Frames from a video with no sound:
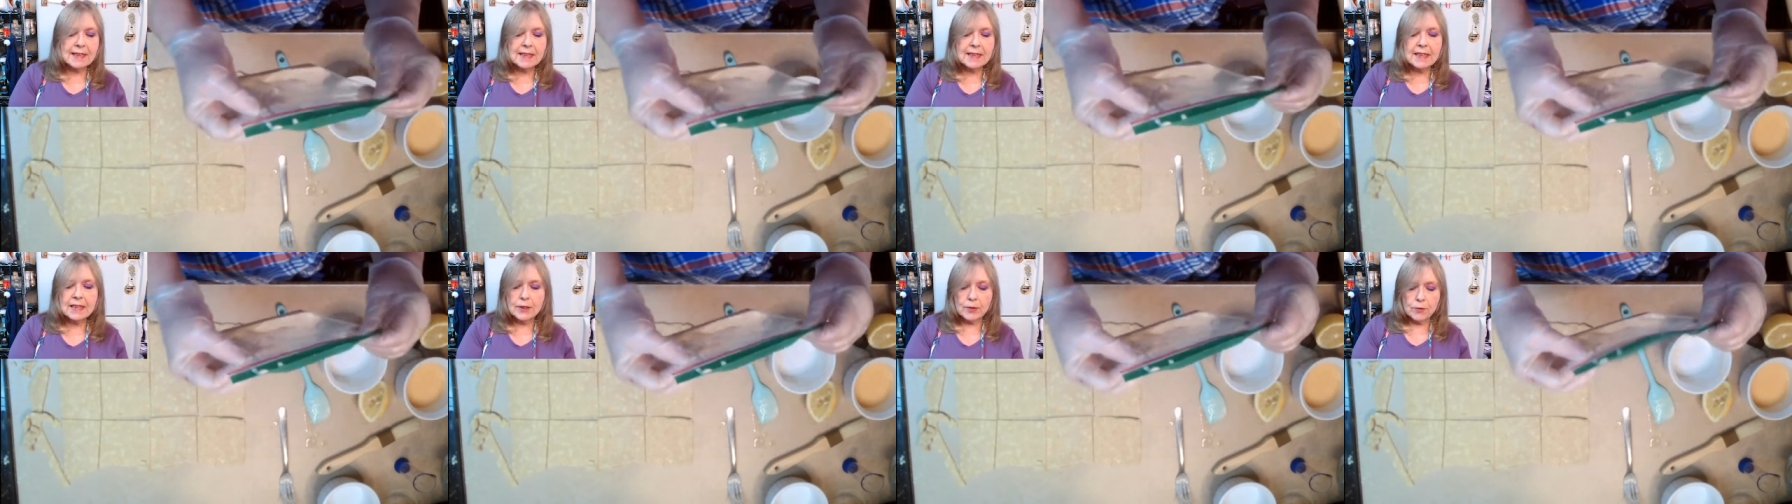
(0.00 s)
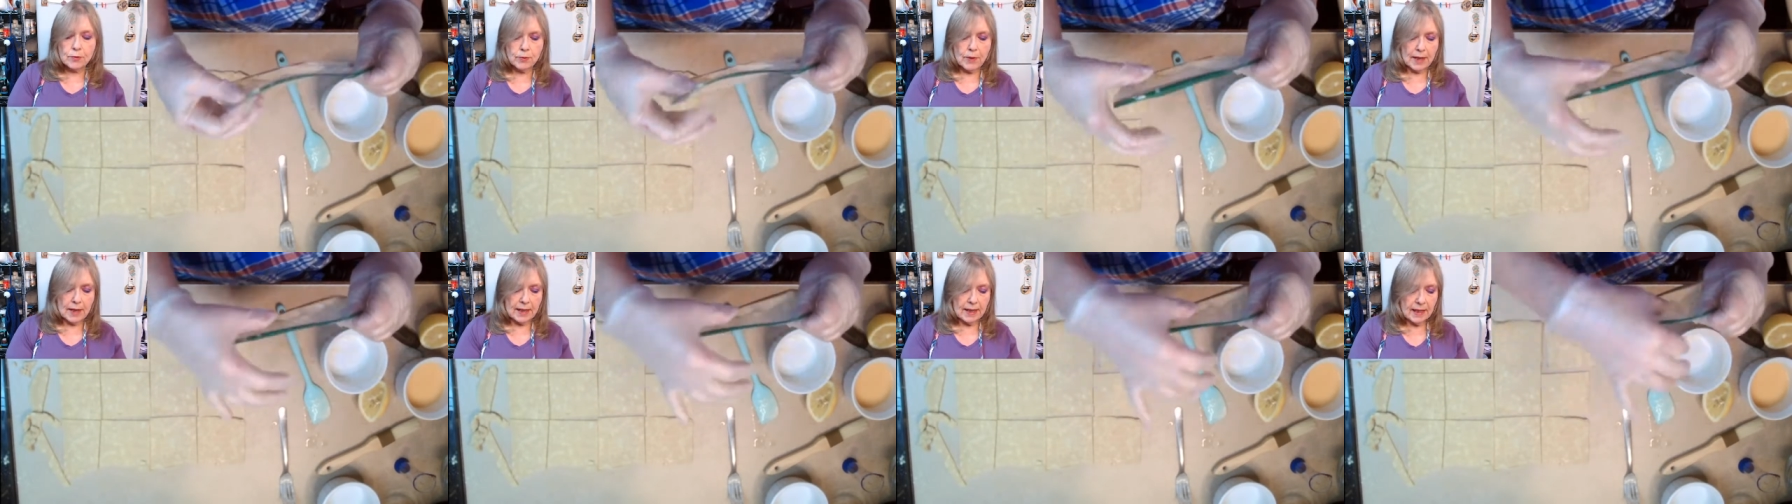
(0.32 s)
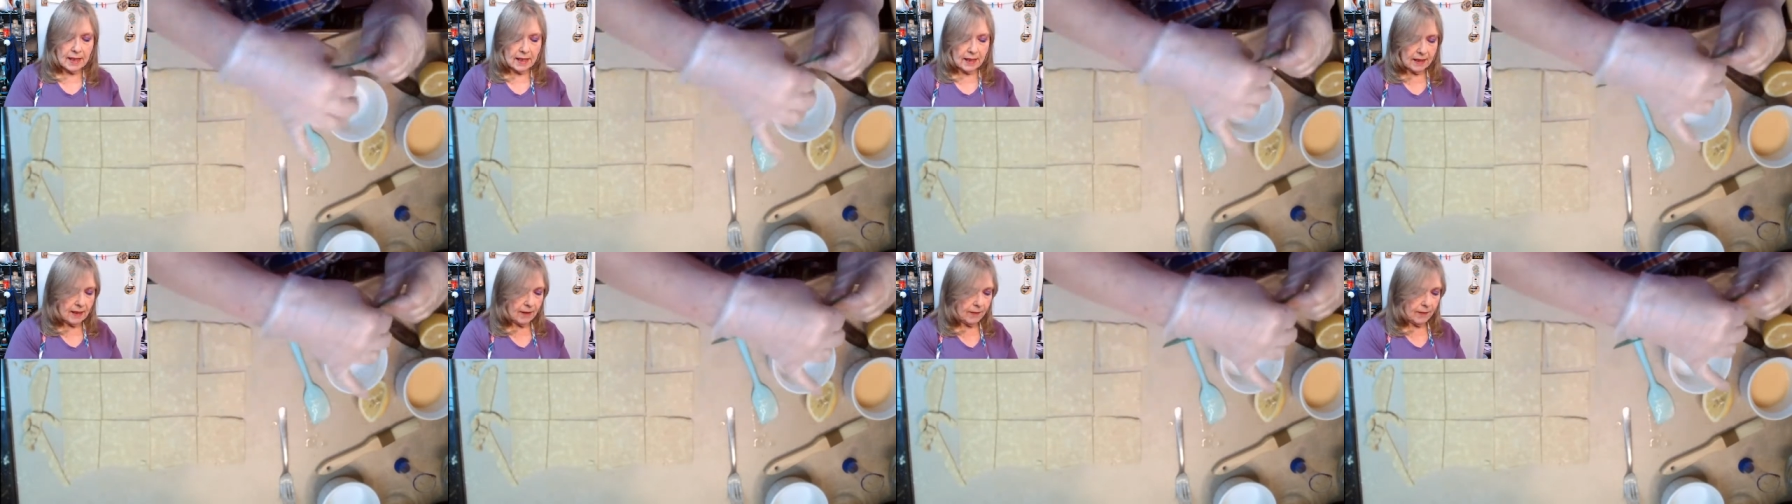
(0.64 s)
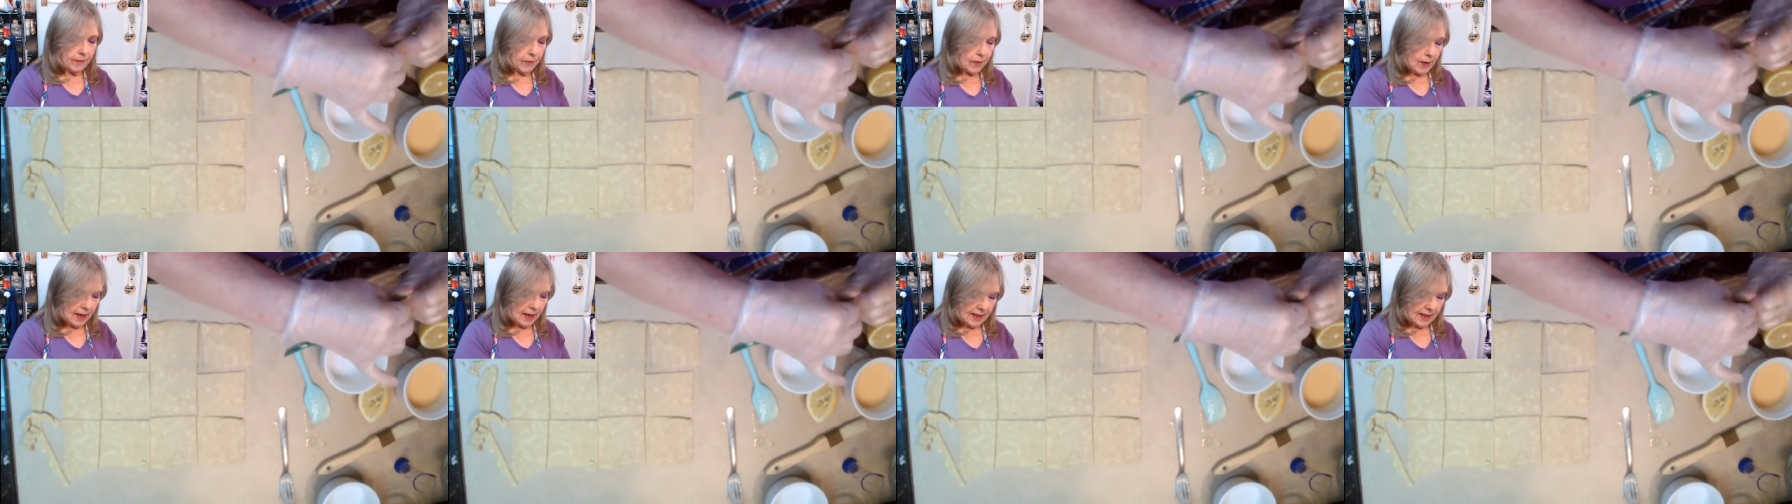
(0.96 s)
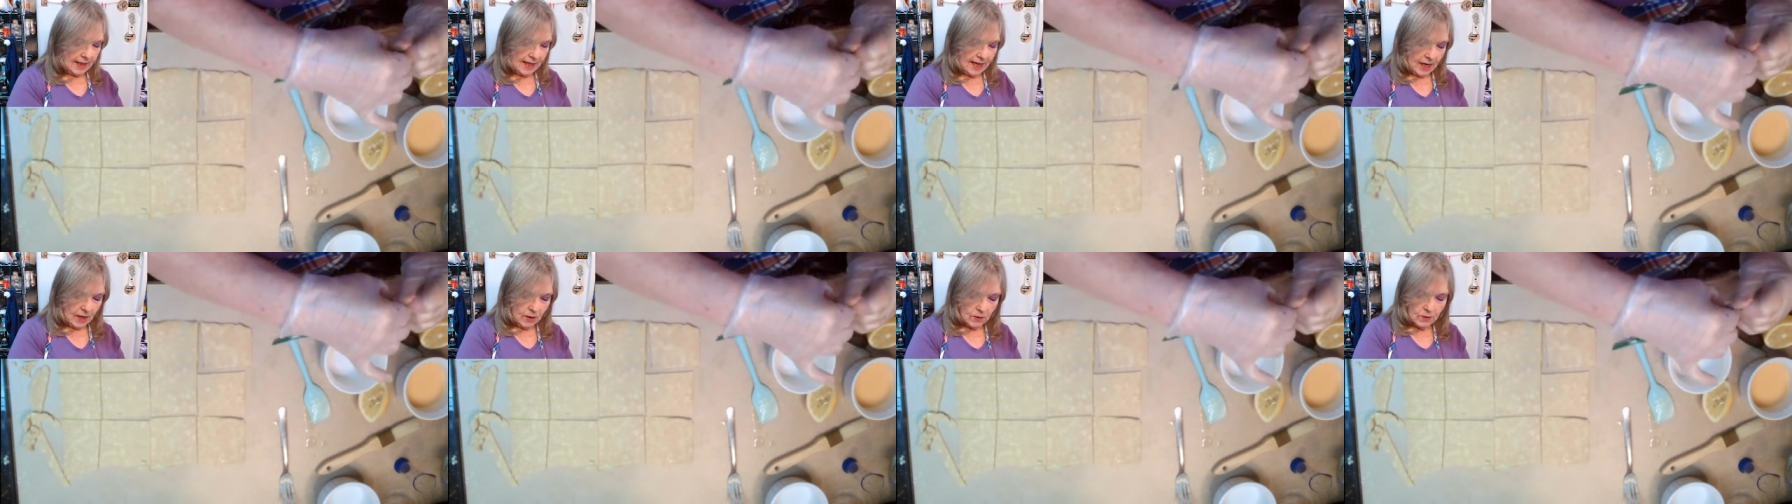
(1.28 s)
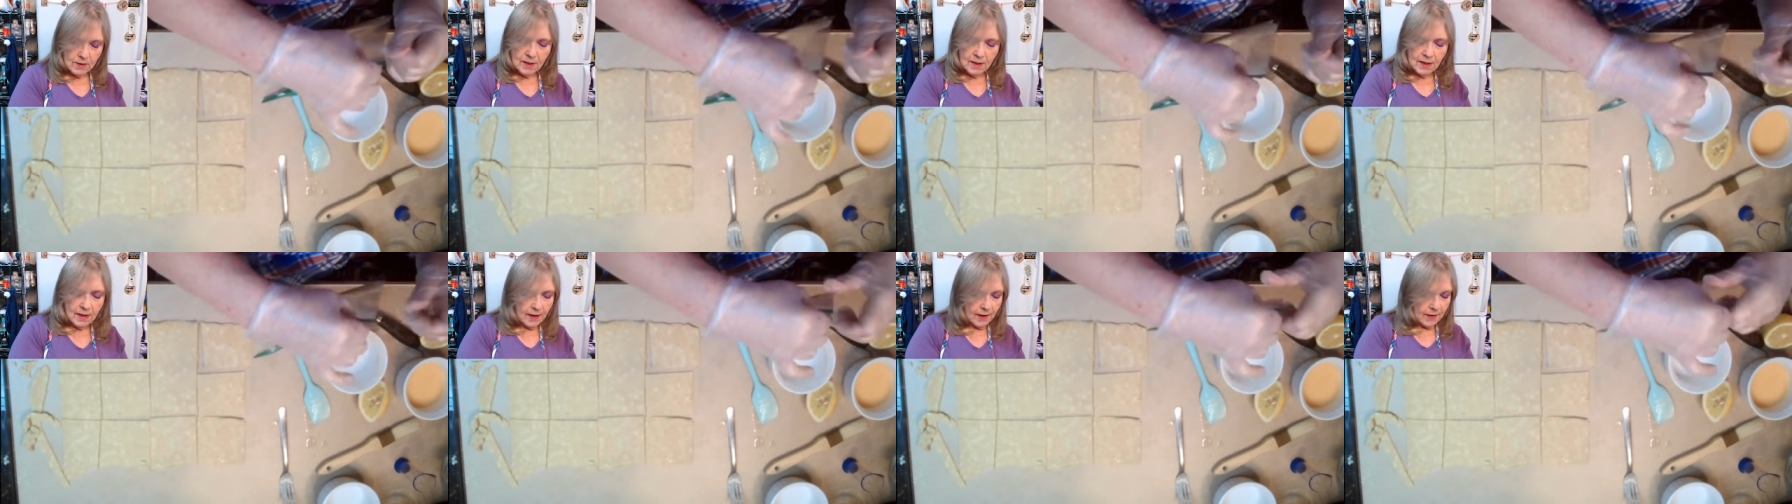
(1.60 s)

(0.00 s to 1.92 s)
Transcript: this is runny enough right now